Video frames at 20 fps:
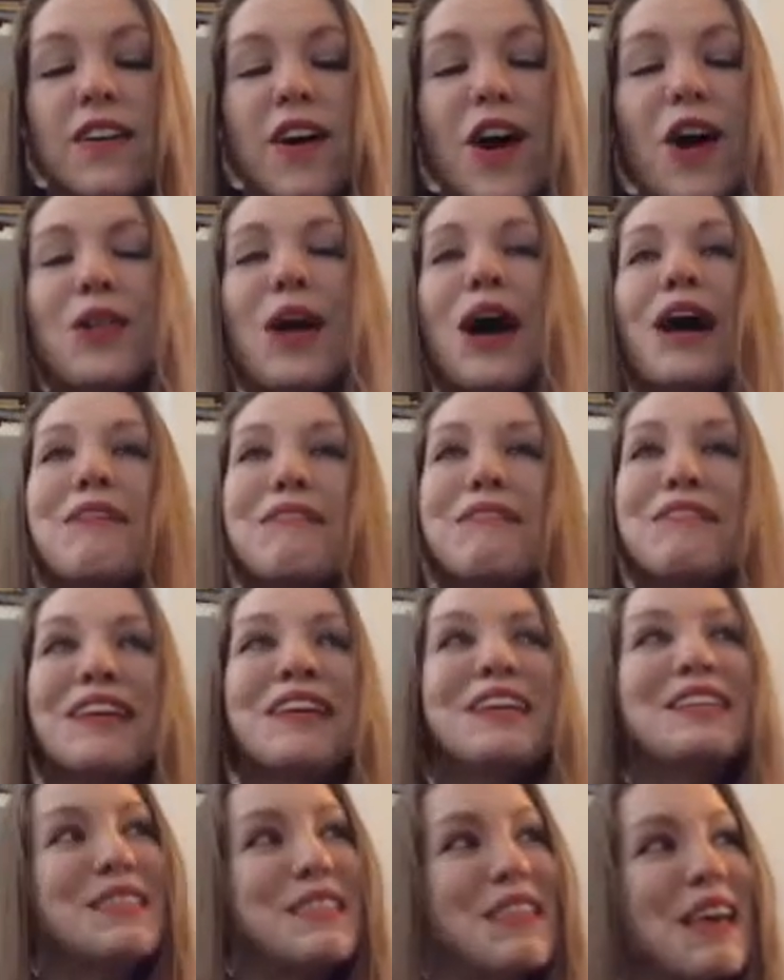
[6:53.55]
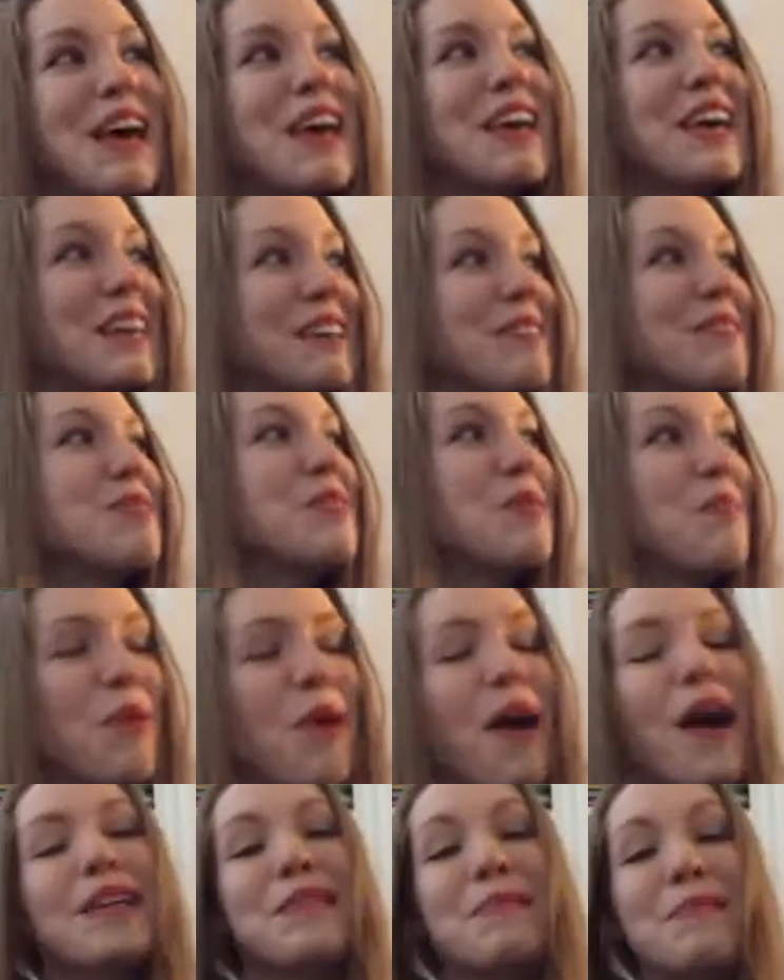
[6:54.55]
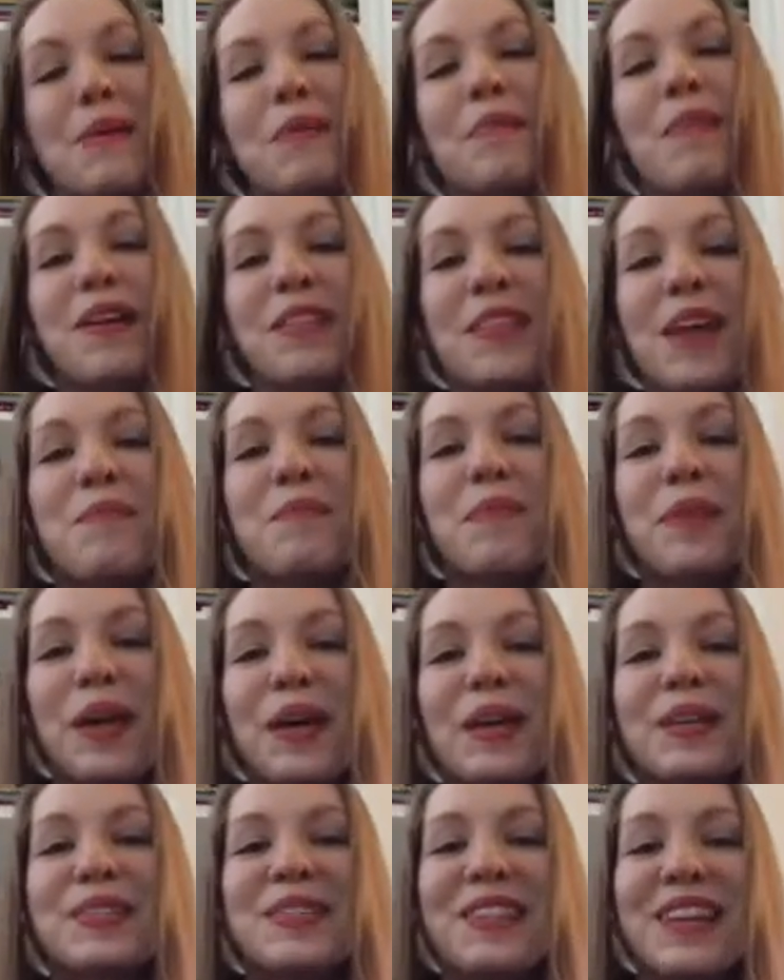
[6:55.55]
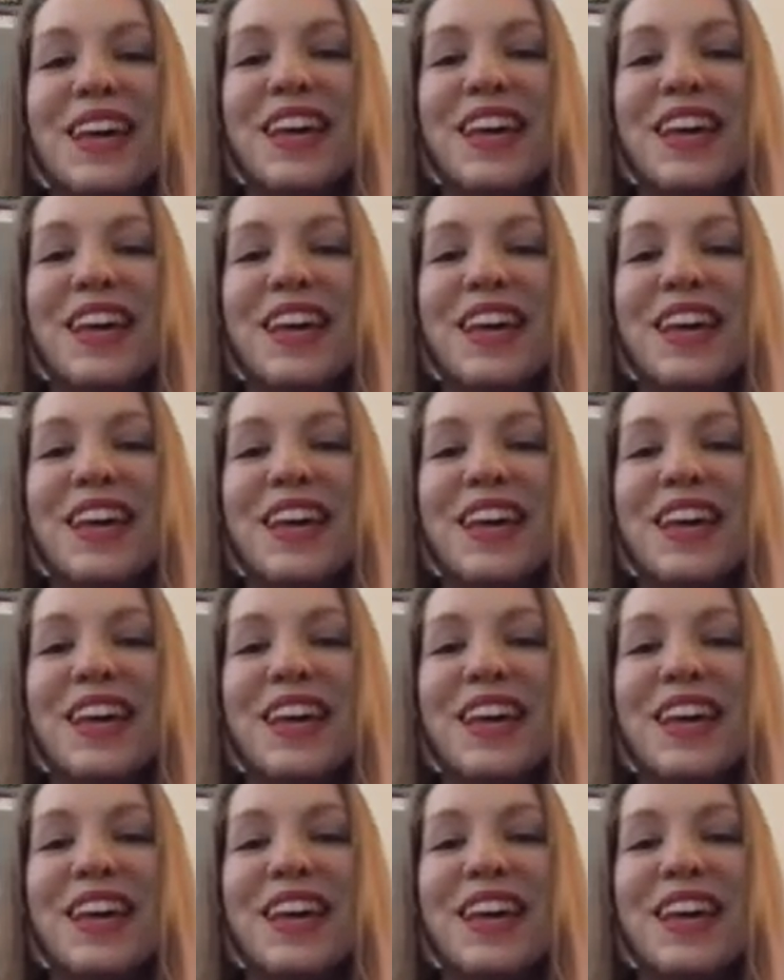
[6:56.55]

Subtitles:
A lot of things like surprise me about that place.